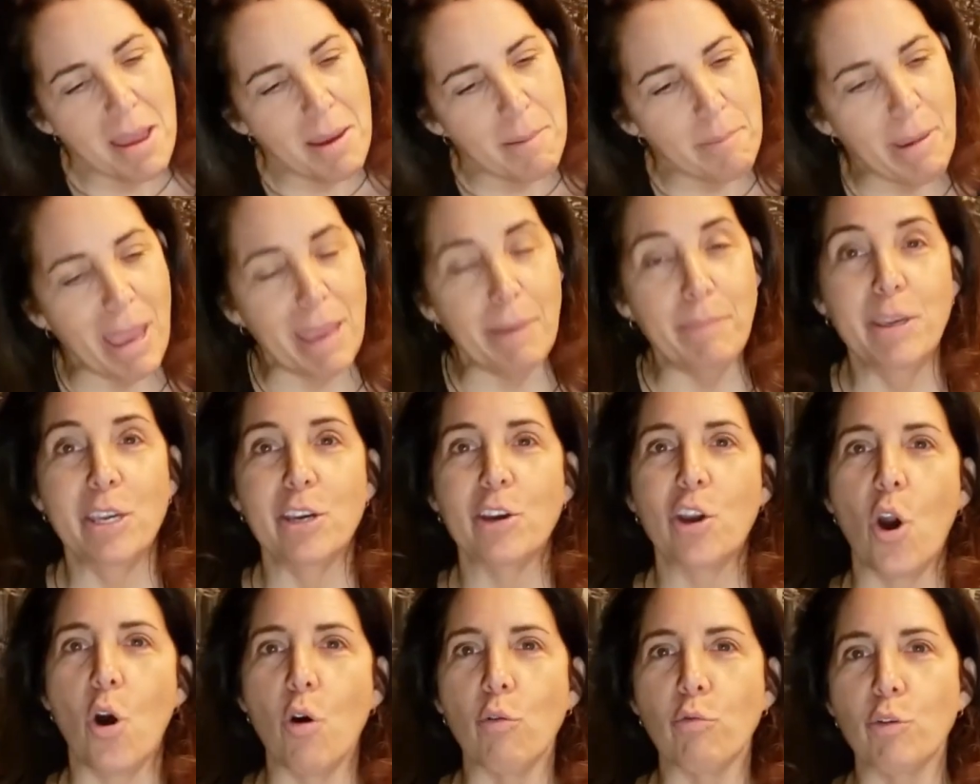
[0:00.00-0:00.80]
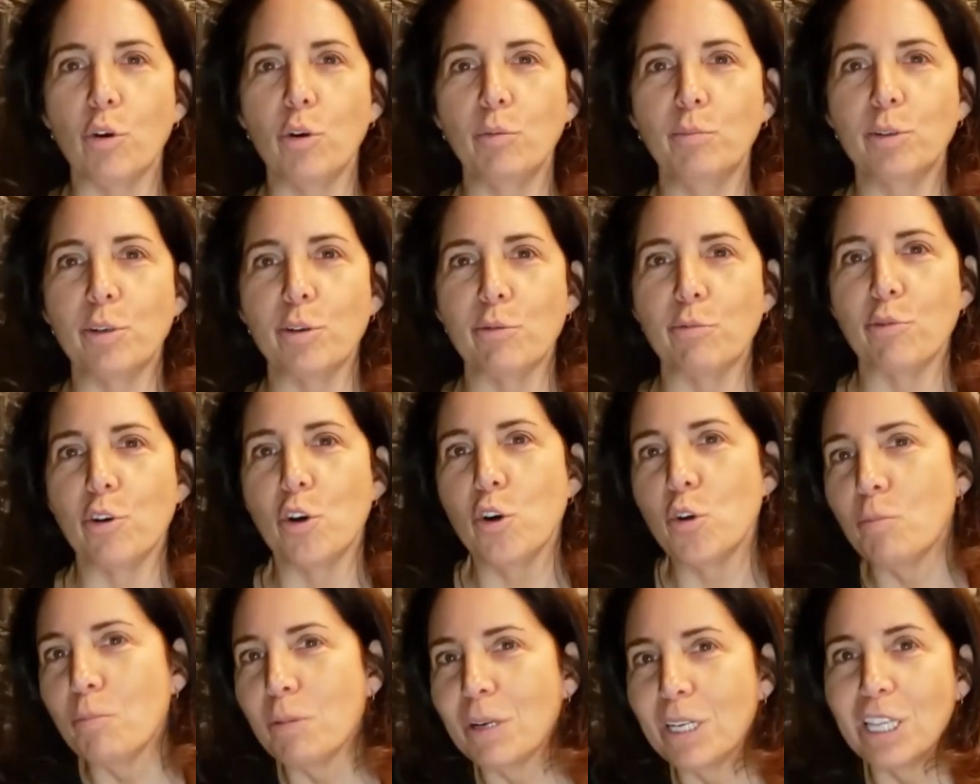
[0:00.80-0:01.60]
Maybe you go room to
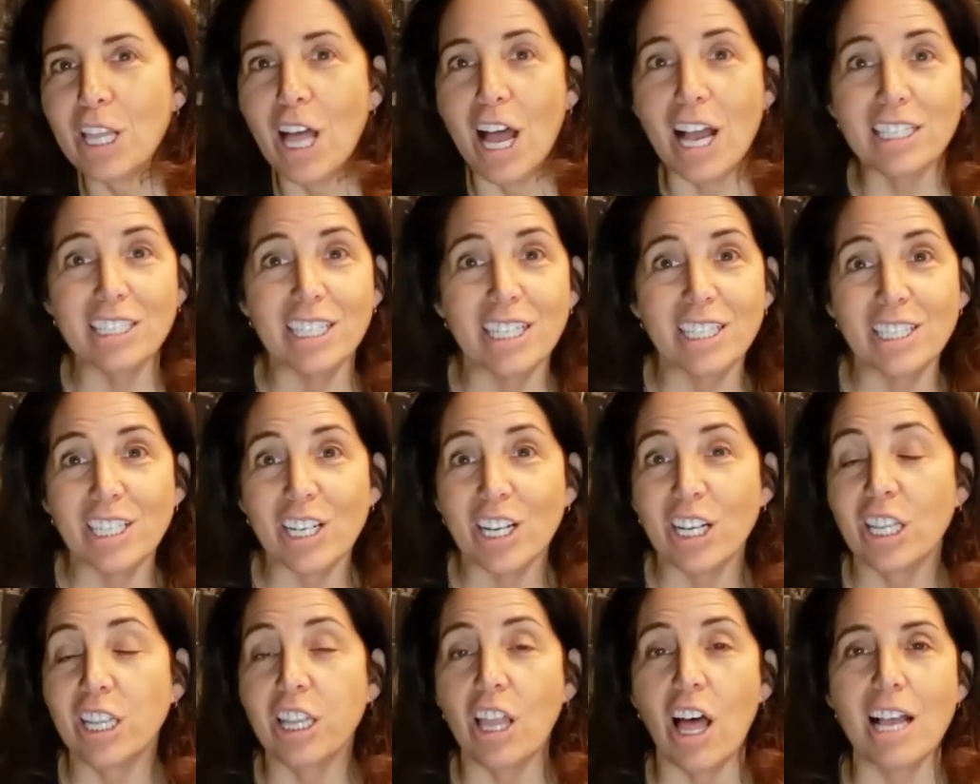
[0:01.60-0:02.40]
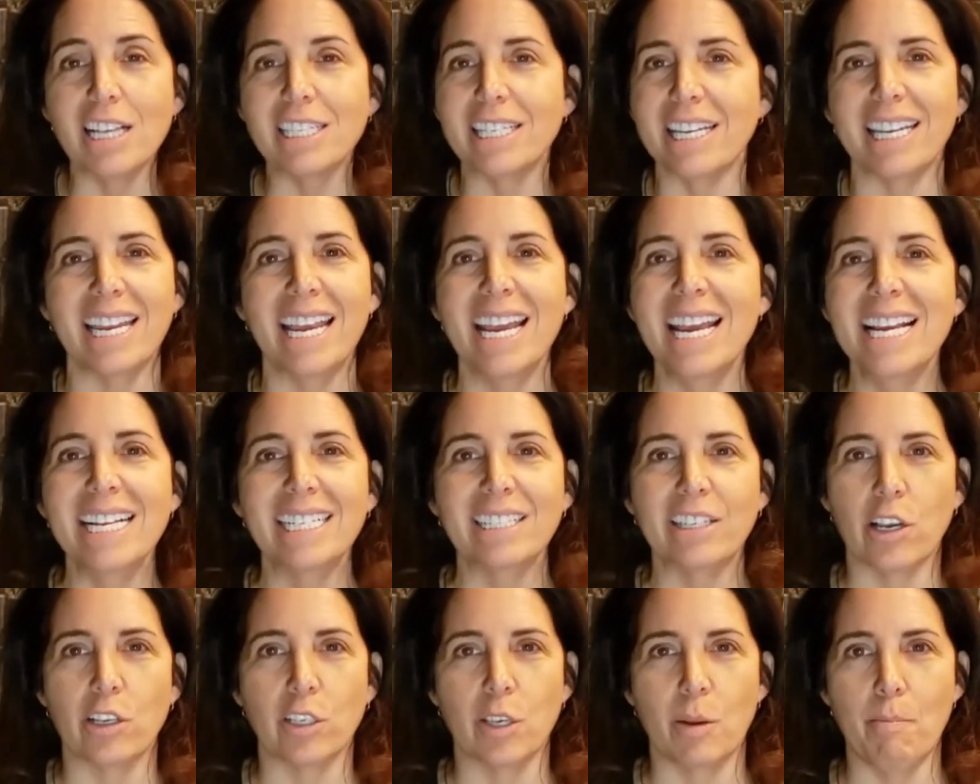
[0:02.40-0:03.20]
room, closet to closet,
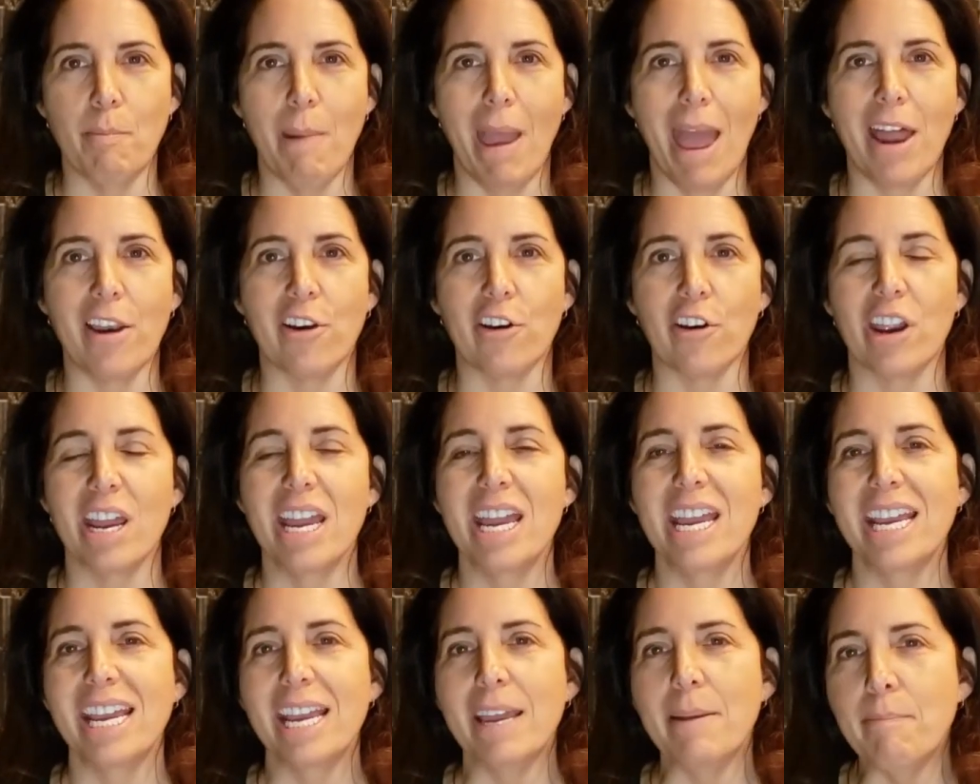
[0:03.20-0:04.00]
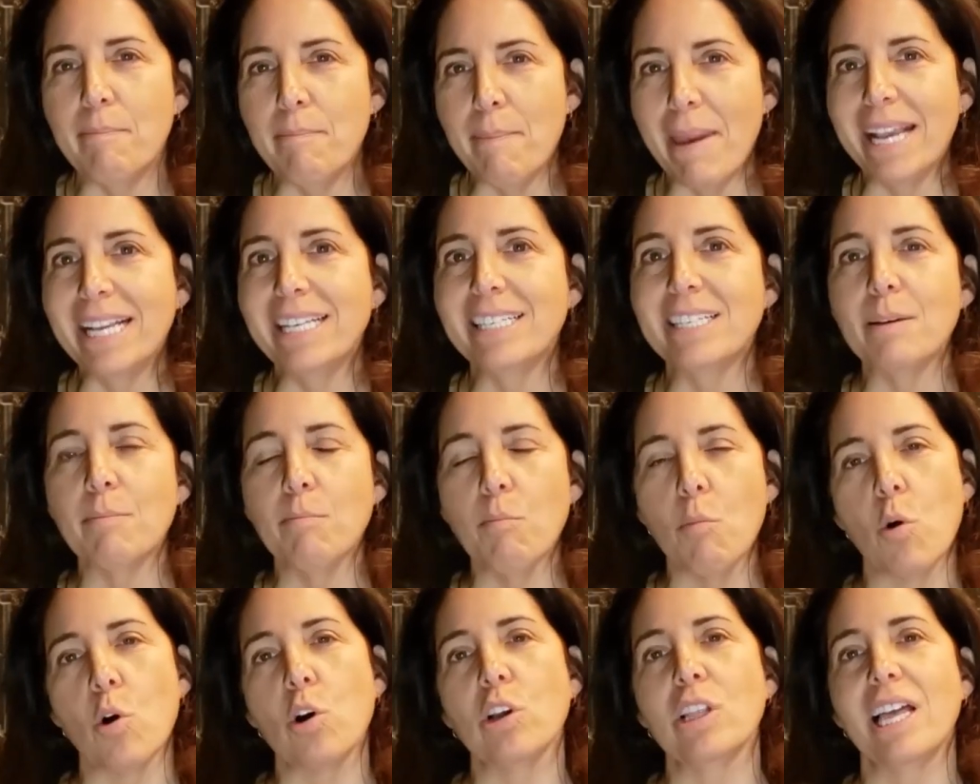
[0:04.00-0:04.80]
doesn't matter. It makes it
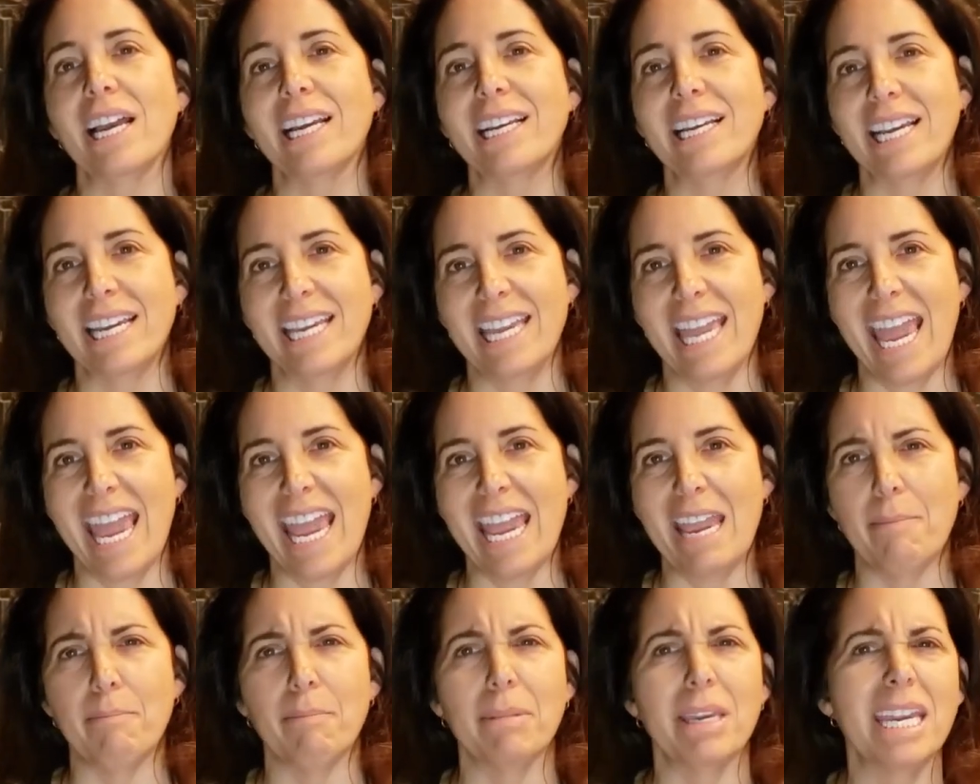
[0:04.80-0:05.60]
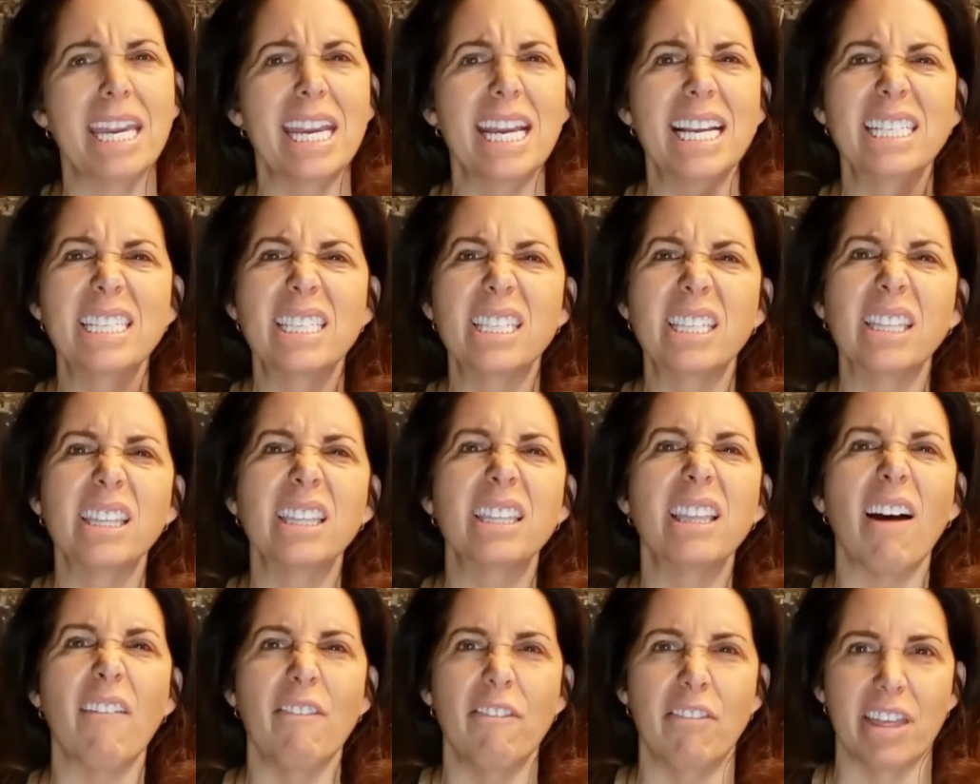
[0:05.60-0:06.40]
more like a game. Kids
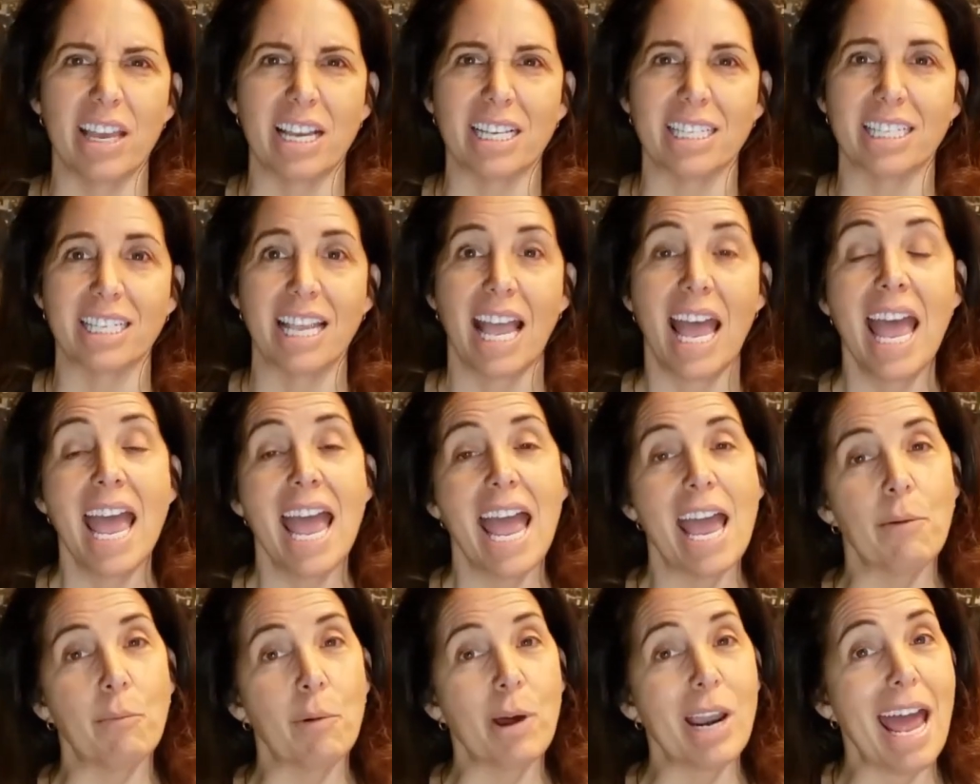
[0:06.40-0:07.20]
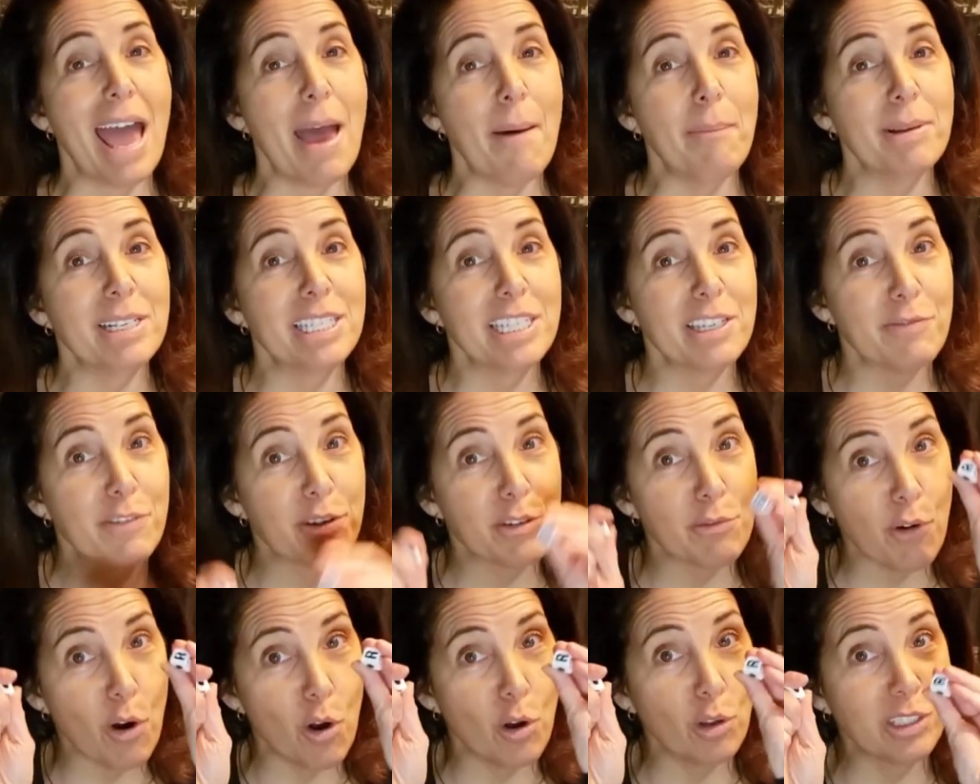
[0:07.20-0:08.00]
love this. And what happens if
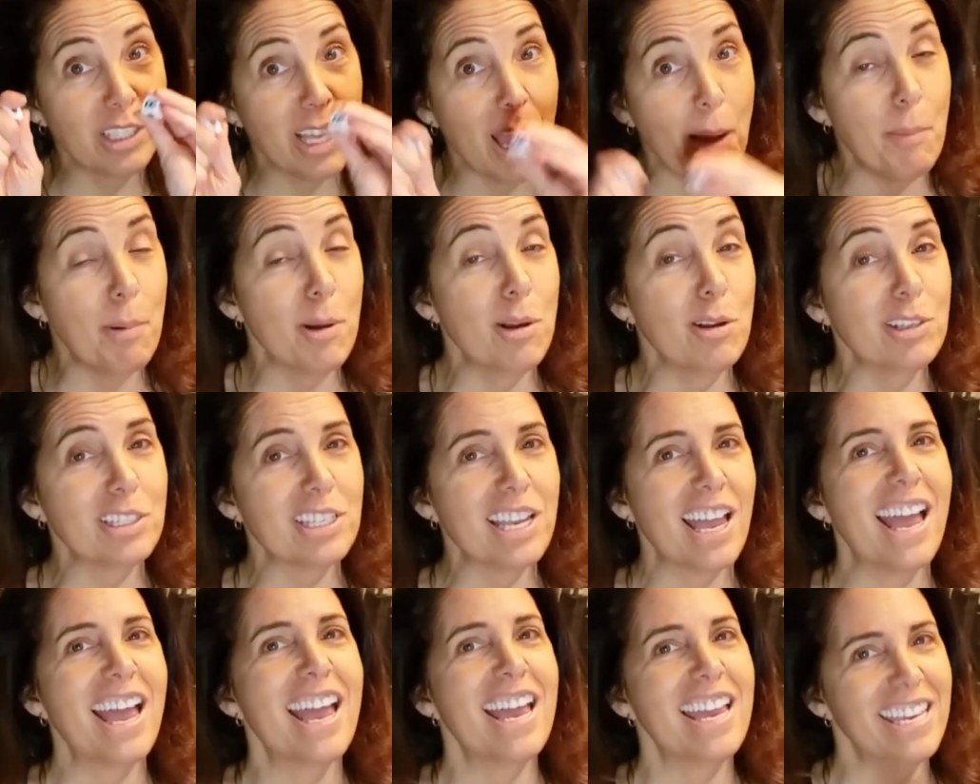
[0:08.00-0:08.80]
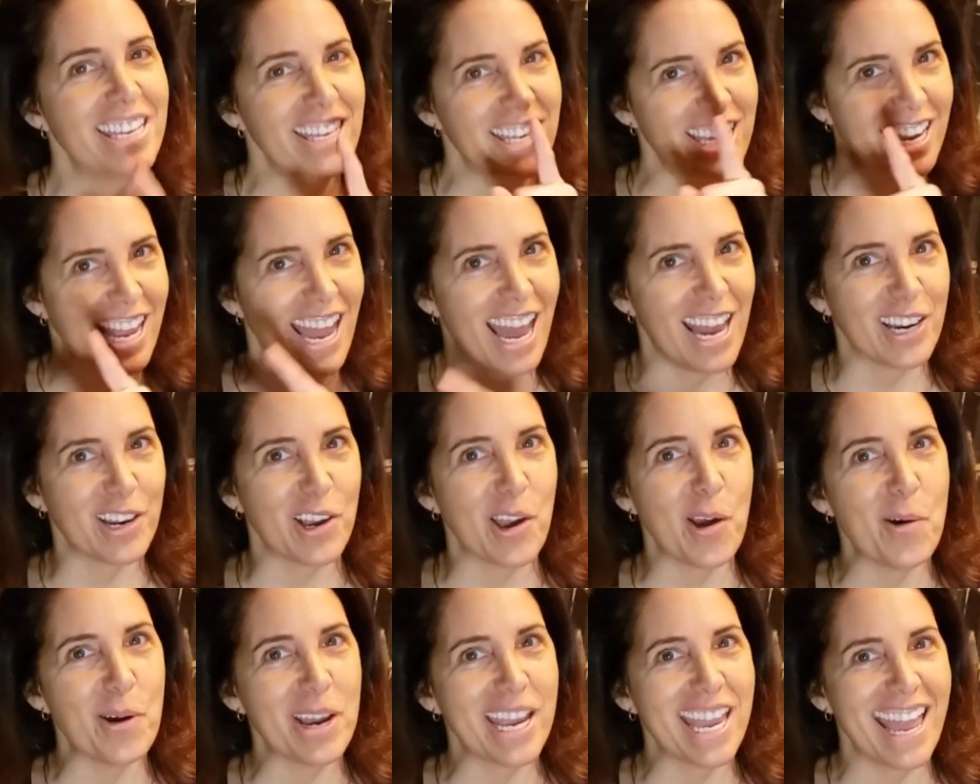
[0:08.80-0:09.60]
you roll doubles? You gotta
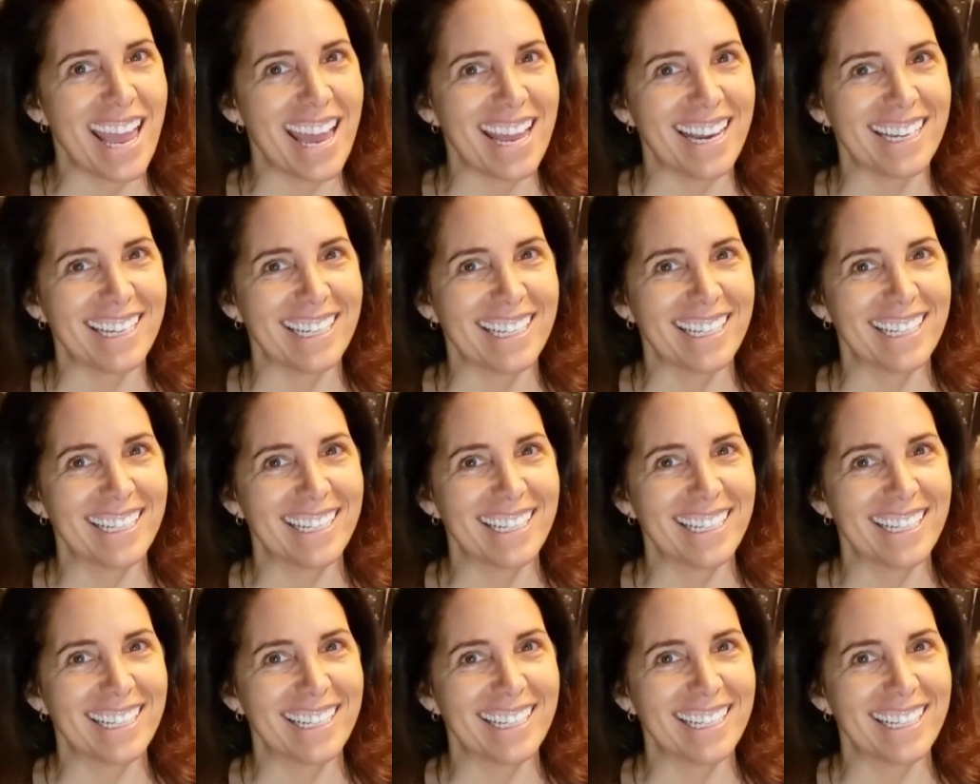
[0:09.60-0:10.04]
go again.